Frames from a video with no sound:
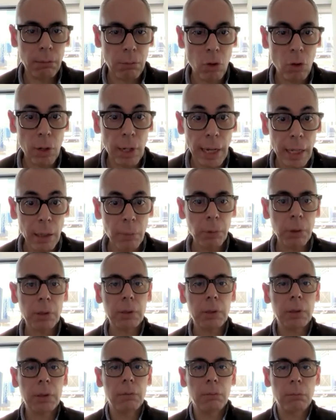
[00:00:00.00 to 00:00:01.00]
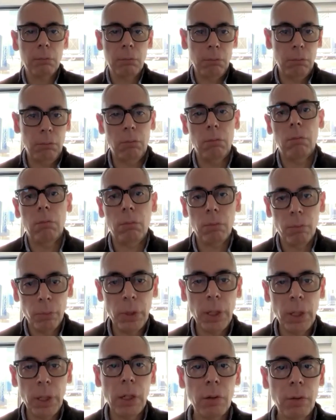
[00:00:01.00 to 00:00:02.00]
labels,
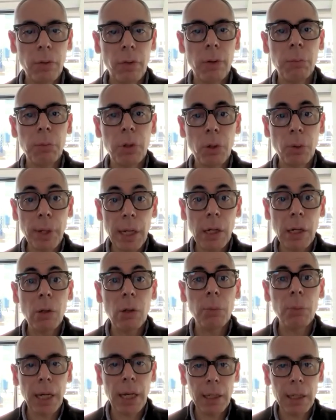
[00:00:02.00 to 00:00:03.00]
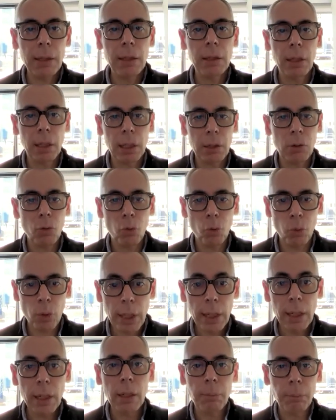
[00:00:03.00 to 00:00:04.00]
from Korea got behind it and
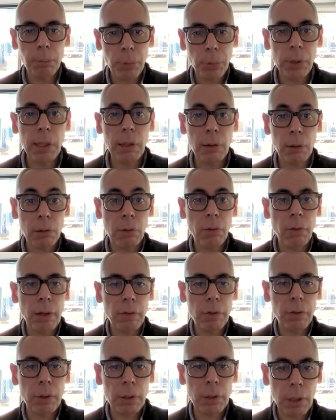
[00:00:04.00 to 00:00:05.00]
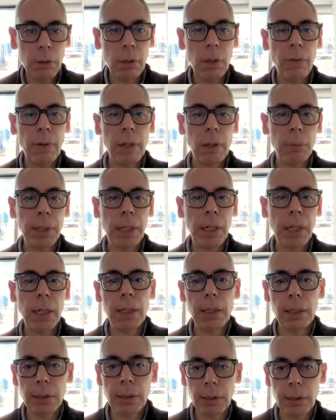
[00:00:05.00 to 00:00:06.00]
really put a lot of effort in developing
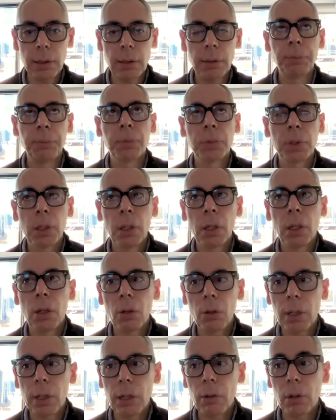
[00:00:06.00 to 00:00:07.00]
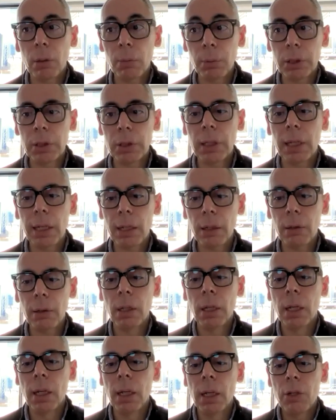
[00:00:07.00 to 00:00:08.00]
artists on a global scale.
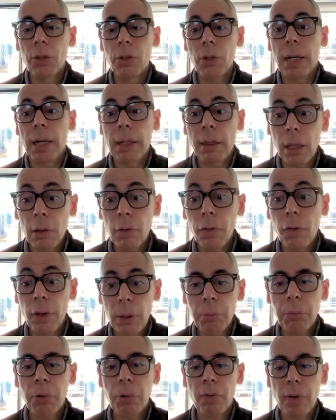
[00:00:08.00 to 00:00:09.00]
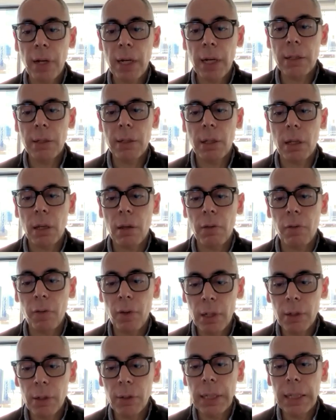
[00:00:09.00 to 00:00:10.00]
So I think FIM provides a
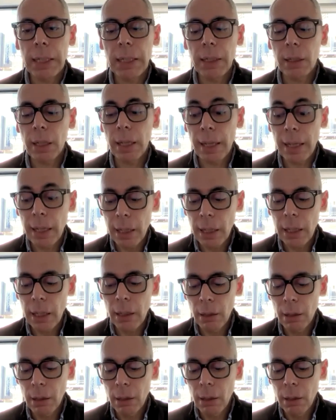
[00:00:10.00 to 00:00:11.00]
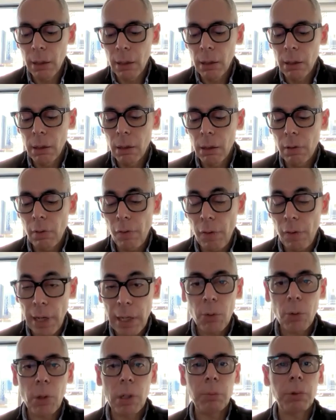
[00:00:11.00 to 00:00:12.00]
very key,
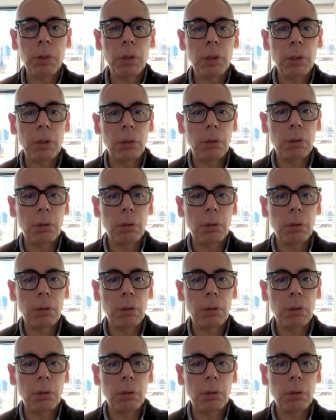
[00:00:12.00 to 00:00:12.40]
valuable,